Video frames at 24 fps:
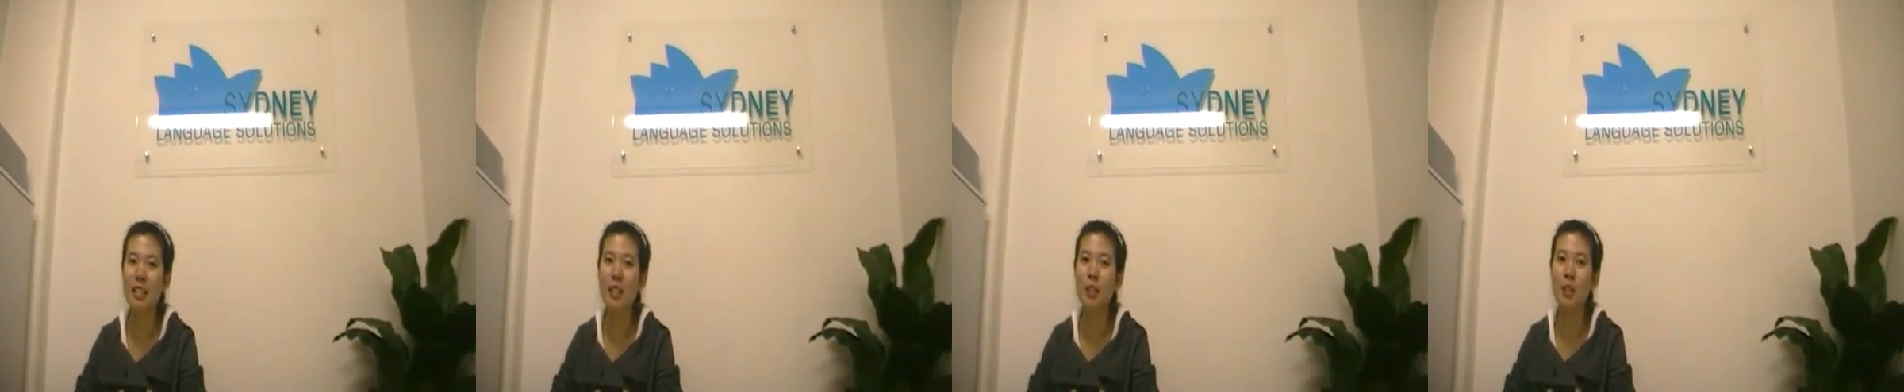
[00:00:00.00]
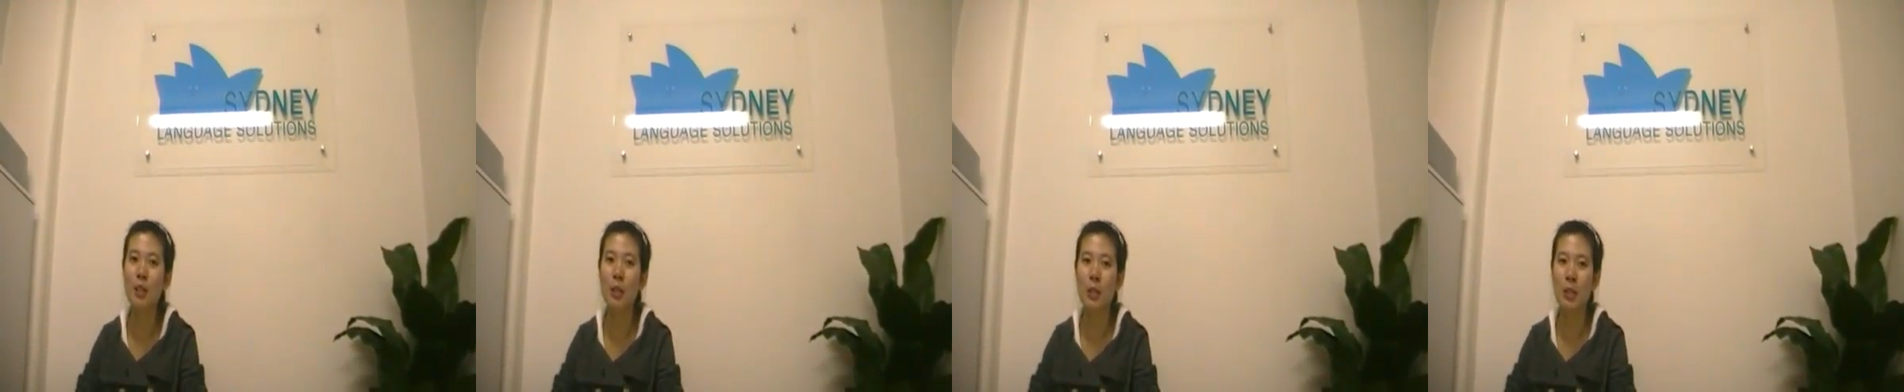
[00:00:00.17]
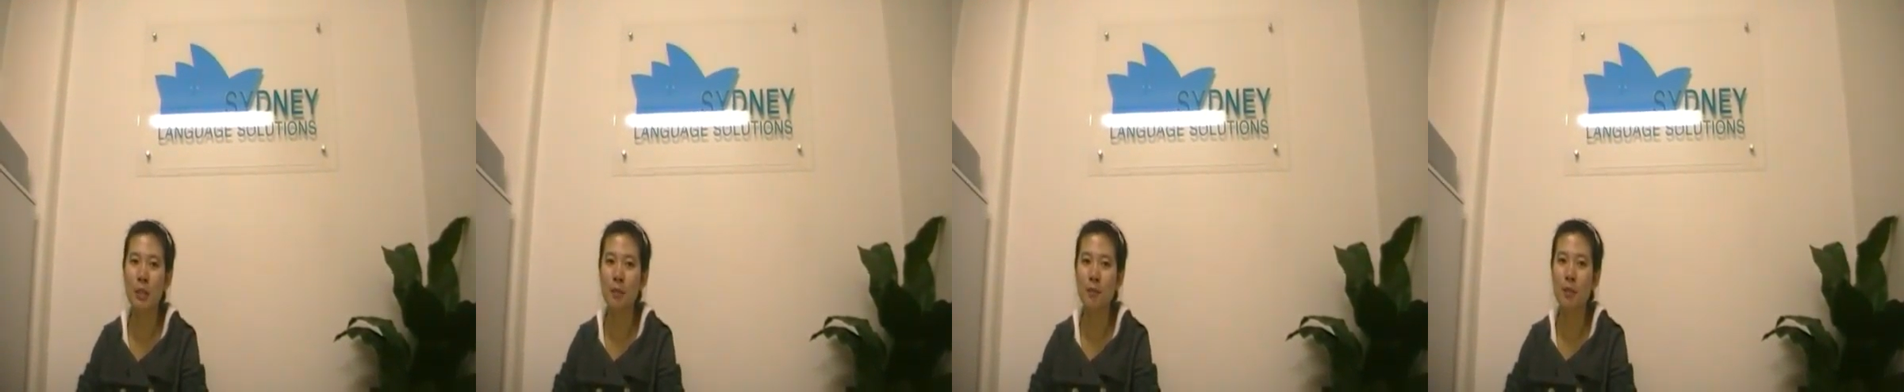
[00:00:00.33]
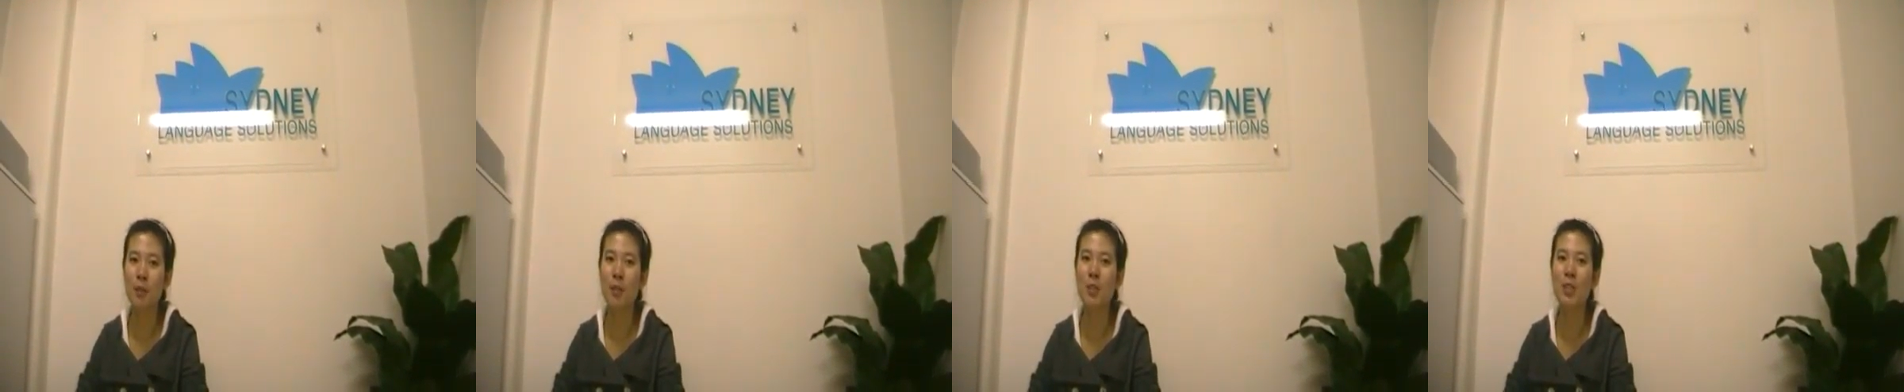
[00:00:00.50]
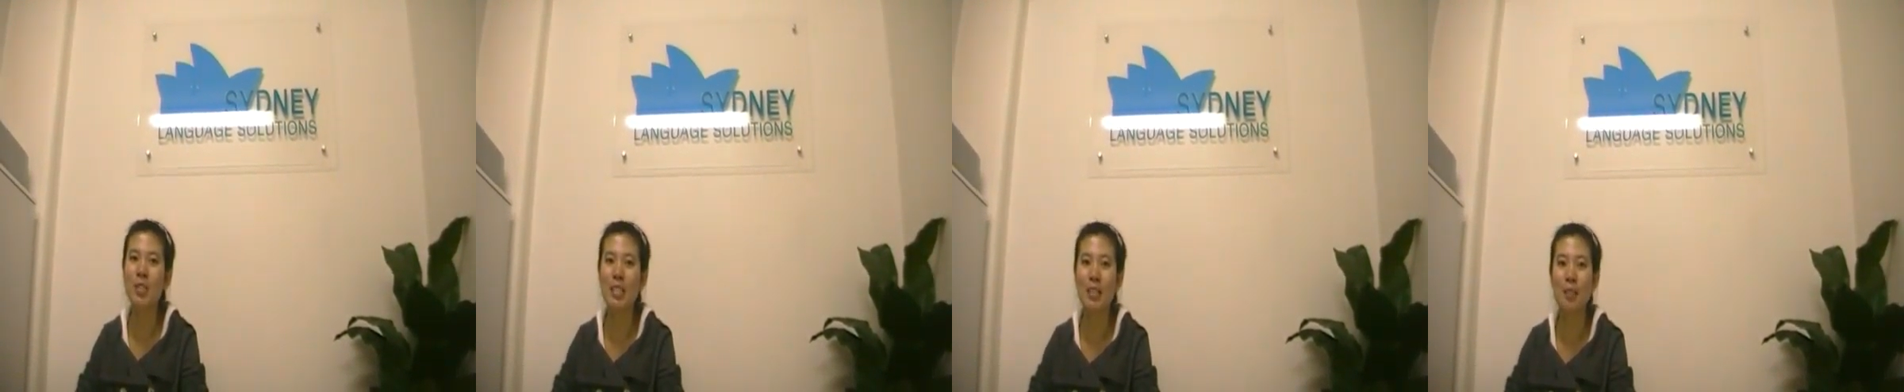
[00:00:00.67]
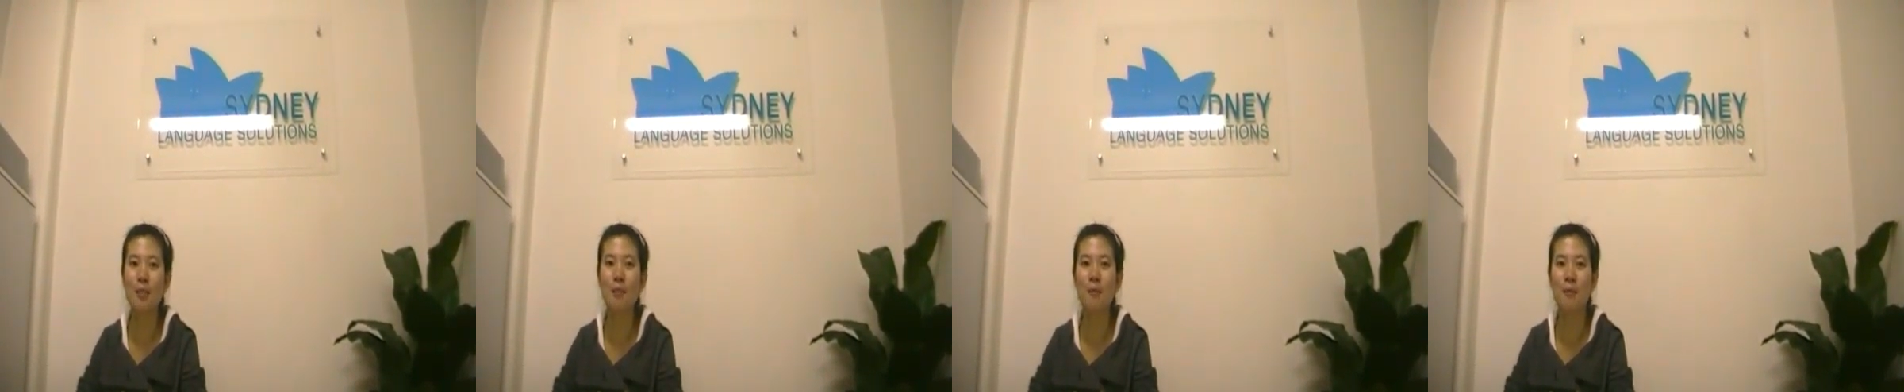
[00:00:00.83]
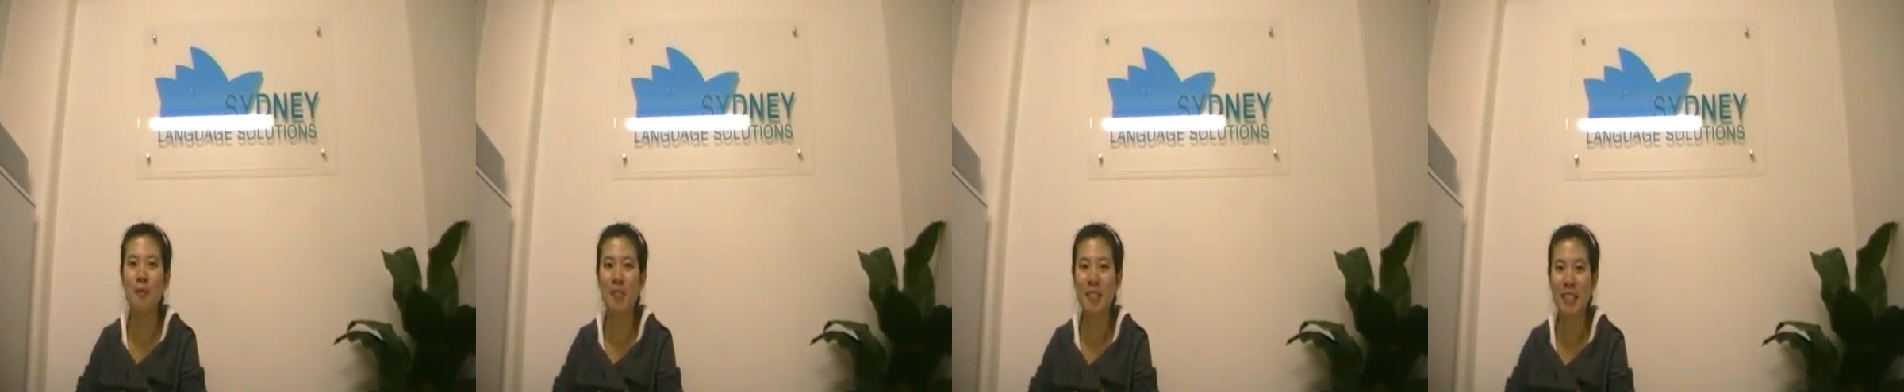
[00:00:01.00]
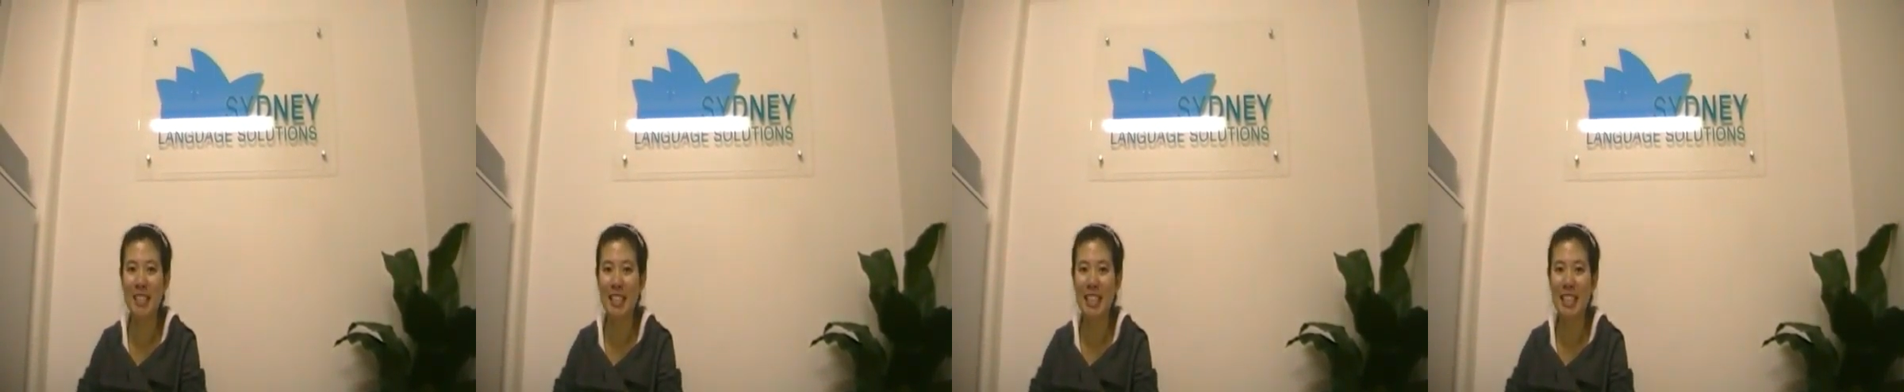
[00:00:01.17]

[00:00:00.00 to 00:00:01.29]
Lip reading: in the University of